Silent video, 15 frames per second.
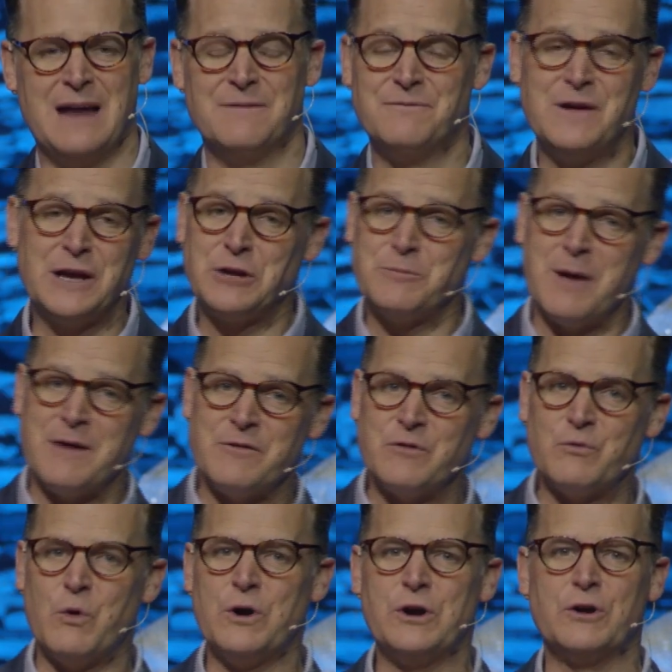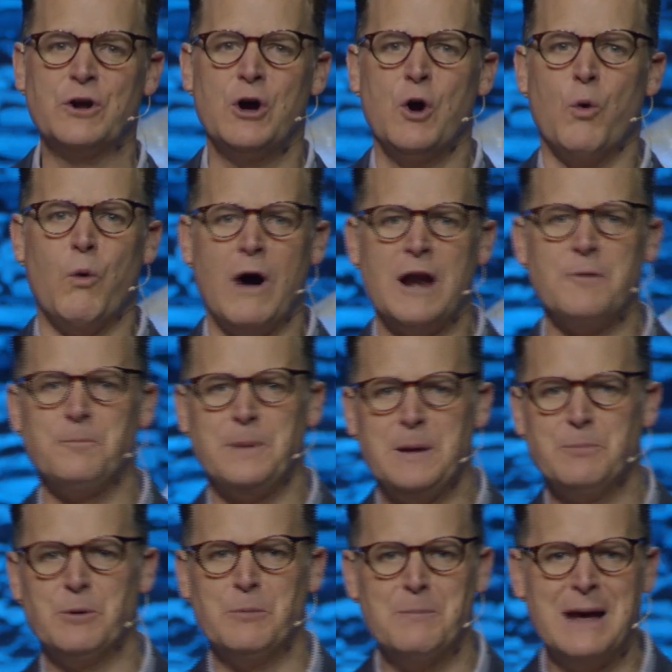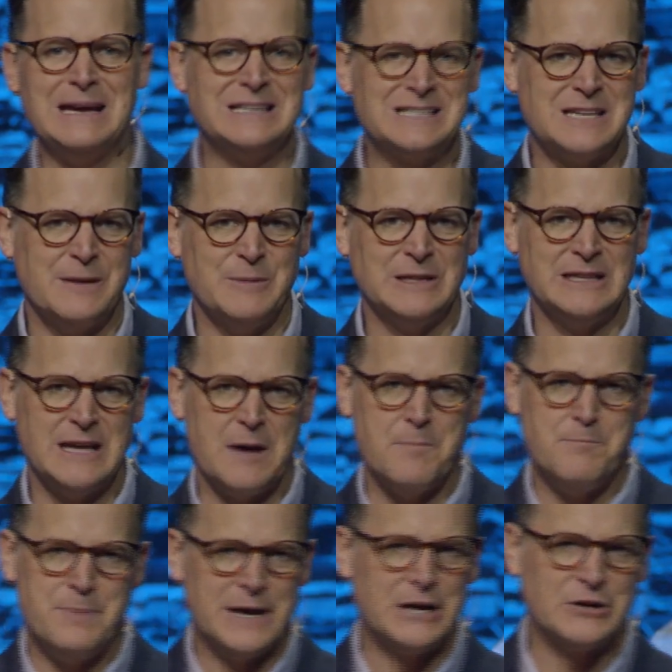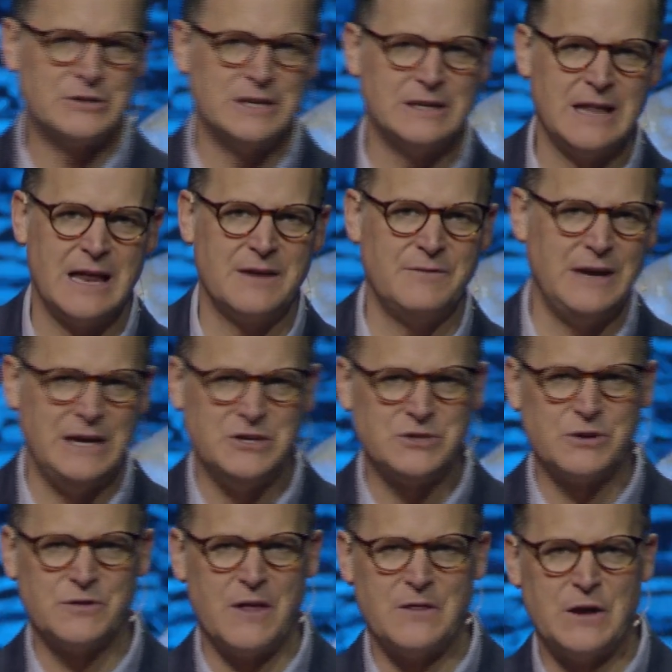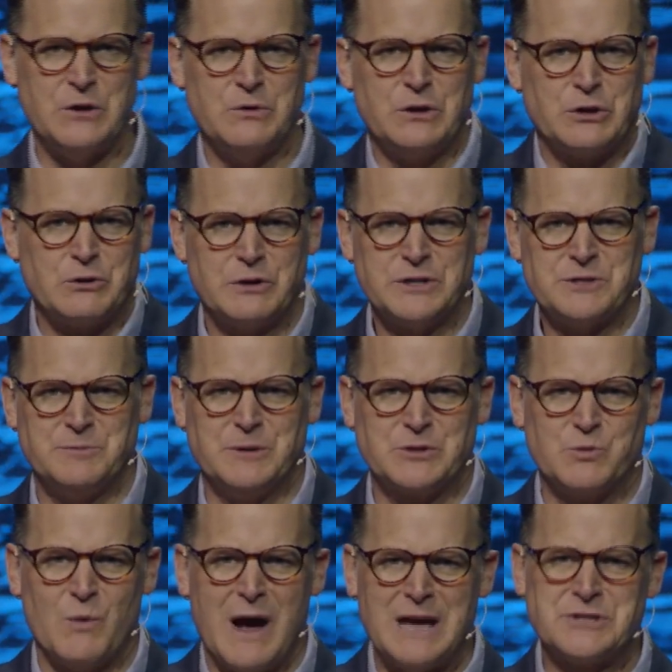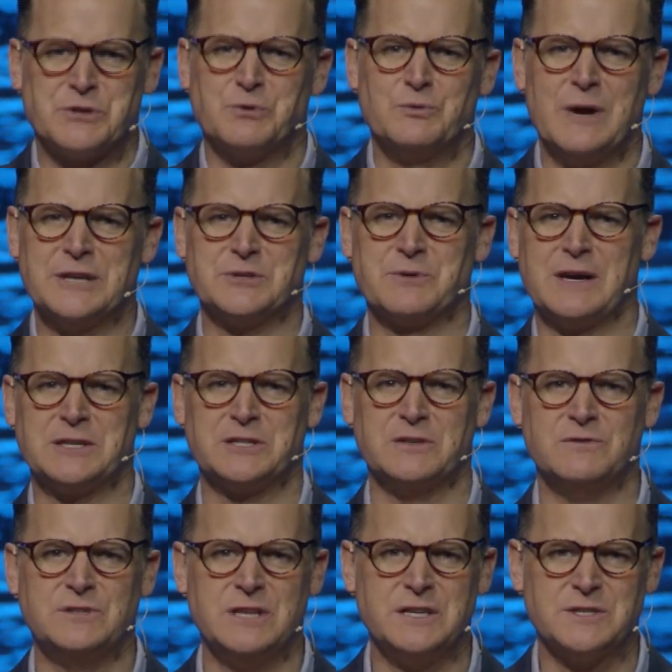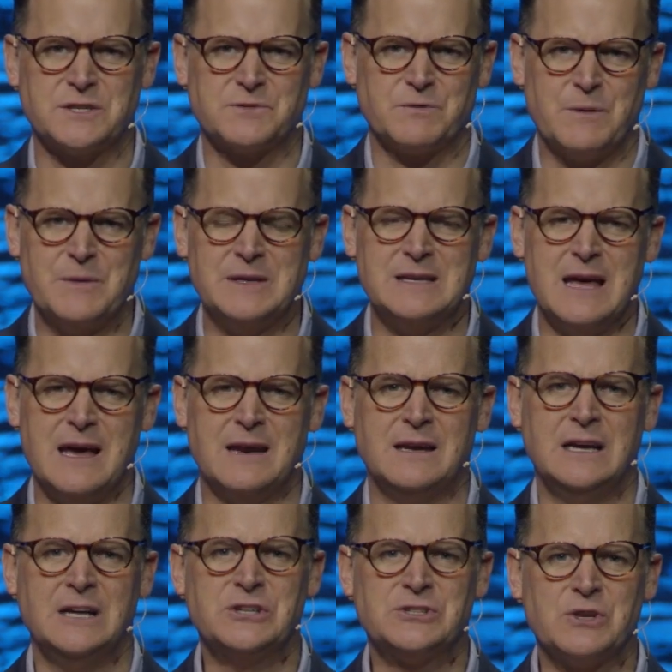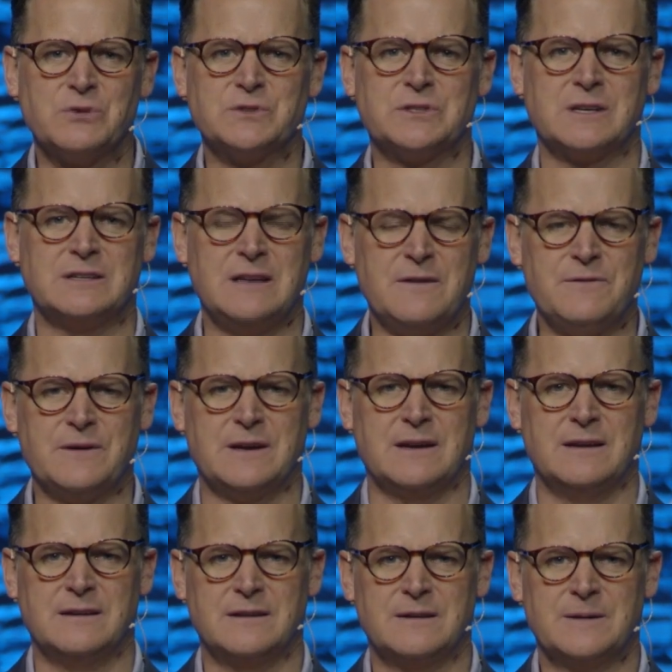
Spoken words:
In fact, you may have even wondered, why do people make seemingly a bigger deal out of Easter than they do at Christmas? Why is the resurrection of Jesus from the dead so significant?